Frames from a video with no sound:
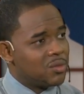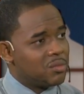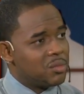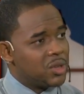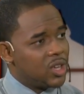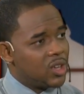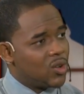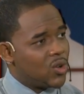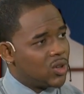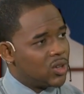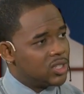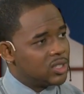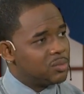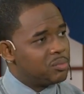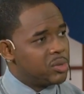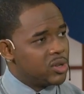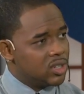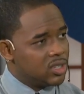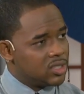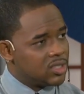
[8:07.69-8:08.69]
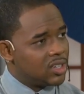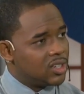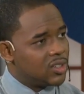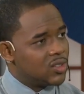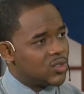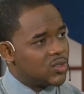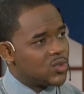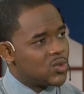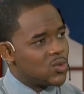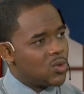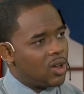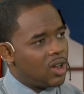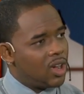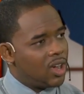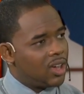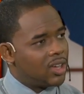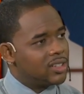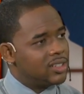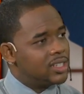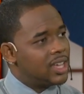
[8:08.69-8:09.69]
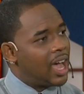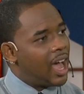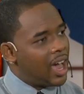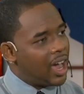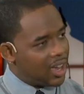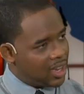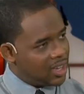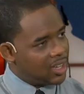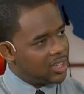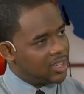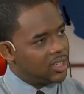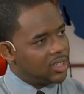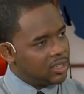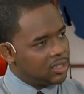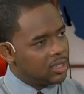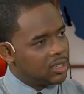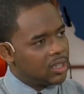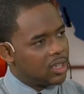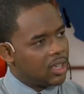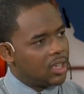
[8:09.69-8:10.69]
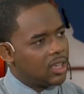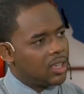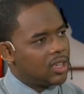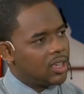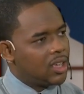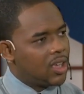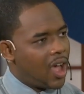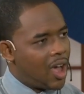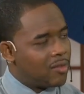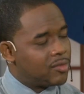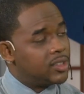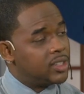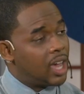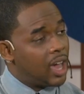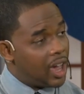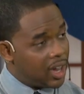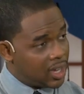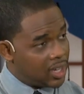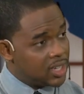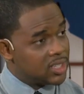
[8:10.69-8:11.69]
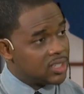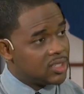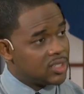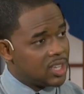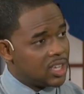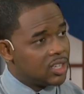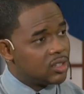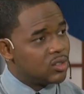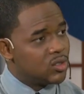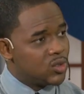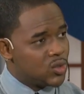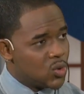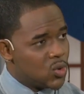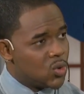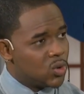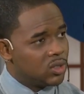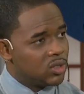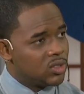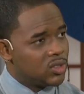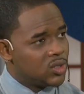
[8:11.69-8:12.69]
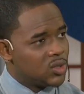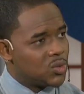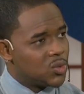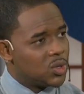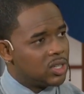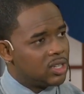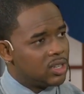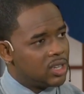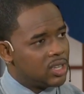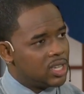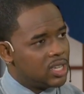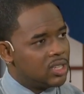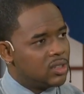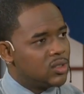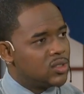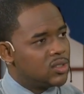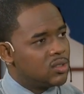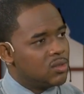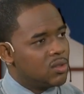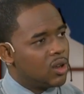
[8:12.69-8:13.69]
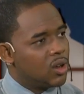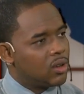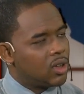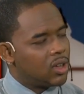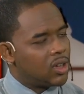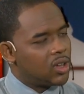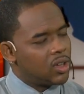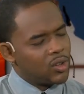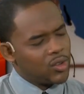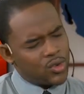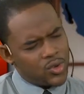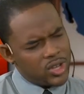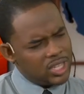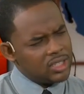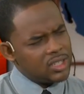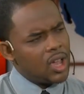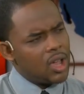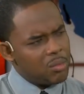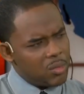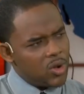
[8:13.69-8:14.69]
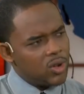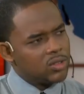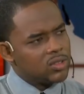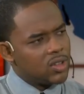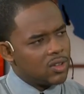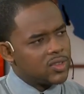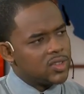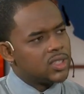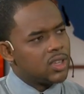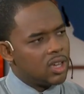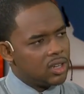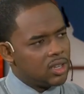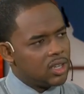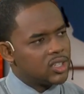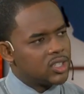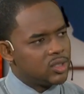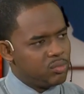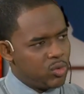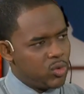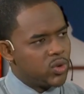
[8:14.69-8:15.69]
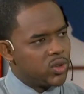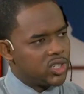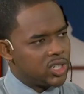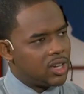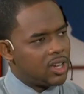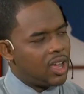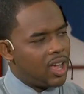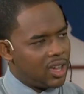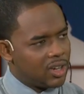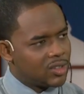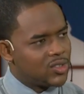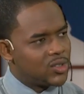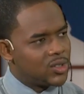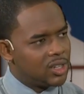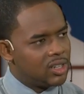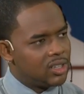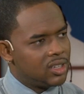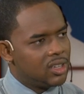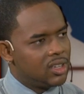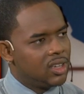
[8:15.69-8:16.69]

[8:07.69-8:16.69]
because persons who are have darker skin tones would need a greater amount of sun exposure actually.